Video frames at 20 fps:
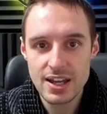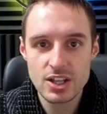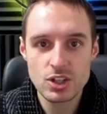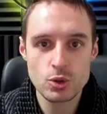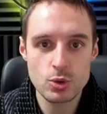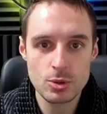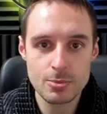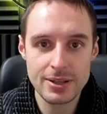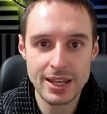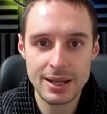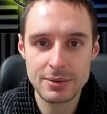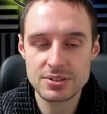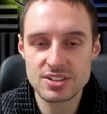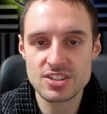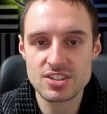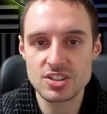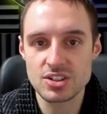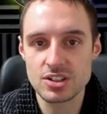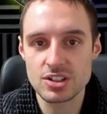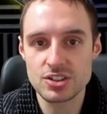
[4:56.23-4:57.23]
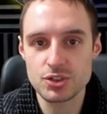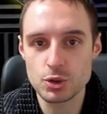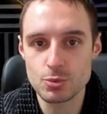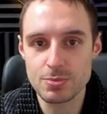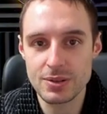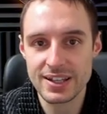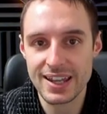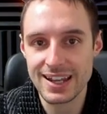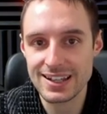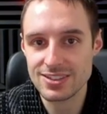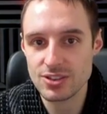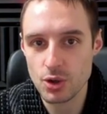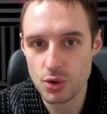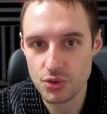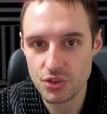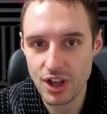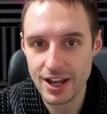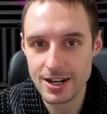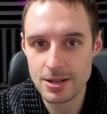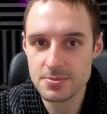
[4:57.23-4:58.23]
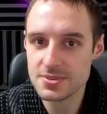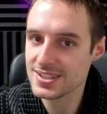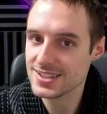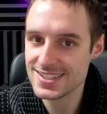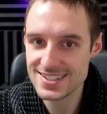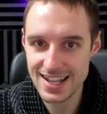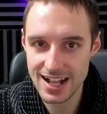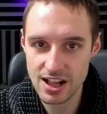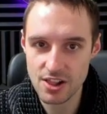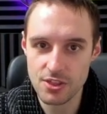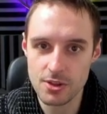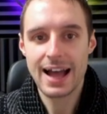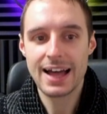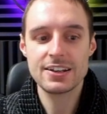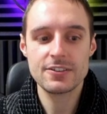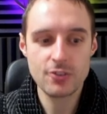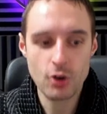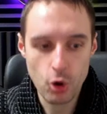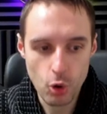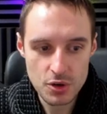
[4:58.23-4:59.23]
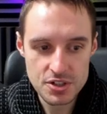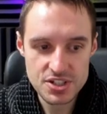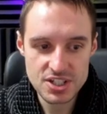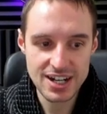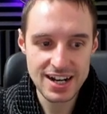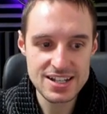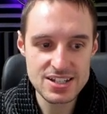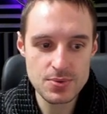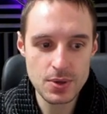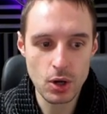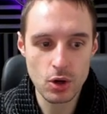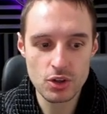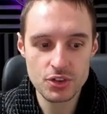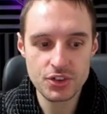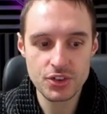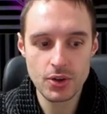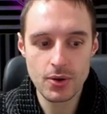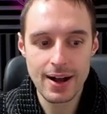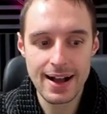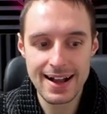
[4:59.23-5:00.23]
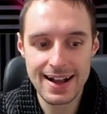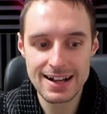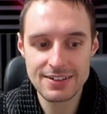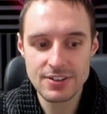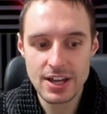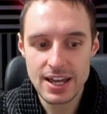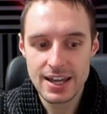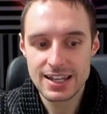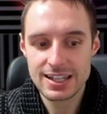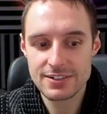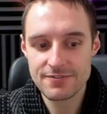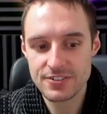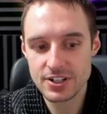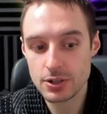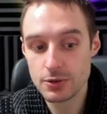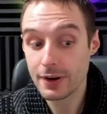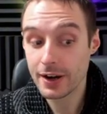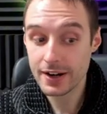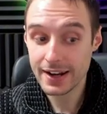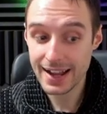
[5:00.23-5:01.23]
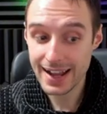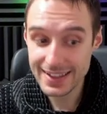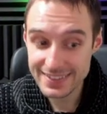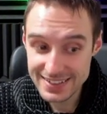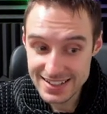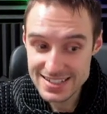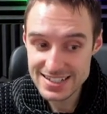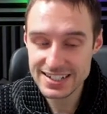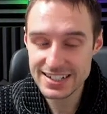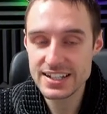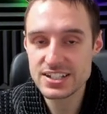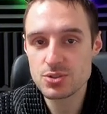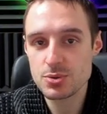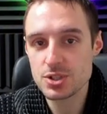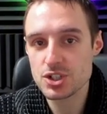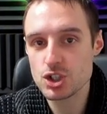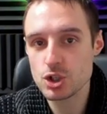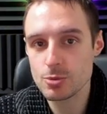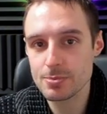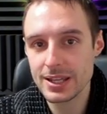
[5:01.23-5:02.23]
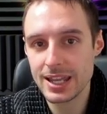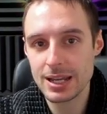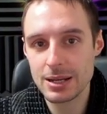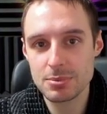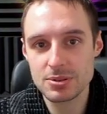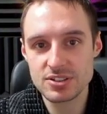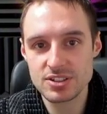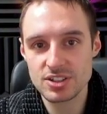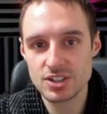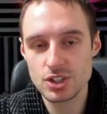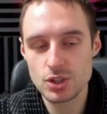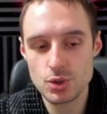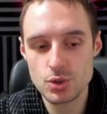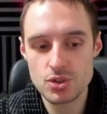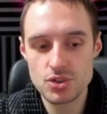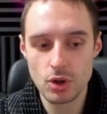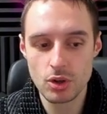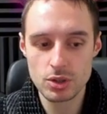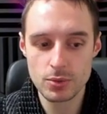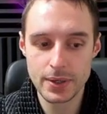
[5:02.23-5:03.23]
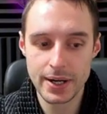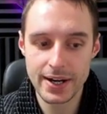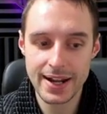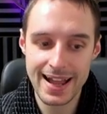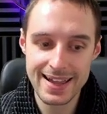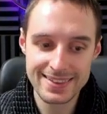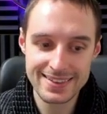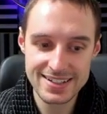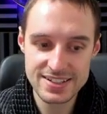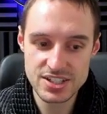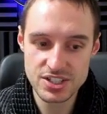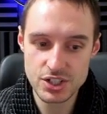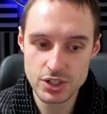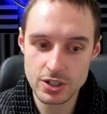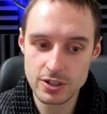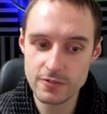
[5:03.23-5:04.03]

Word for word: You will be able to still duplicate those items and sell them. And of course, guys, we also have Infinite Rare Candies glitch, which you'll be able to use all the rare candies in your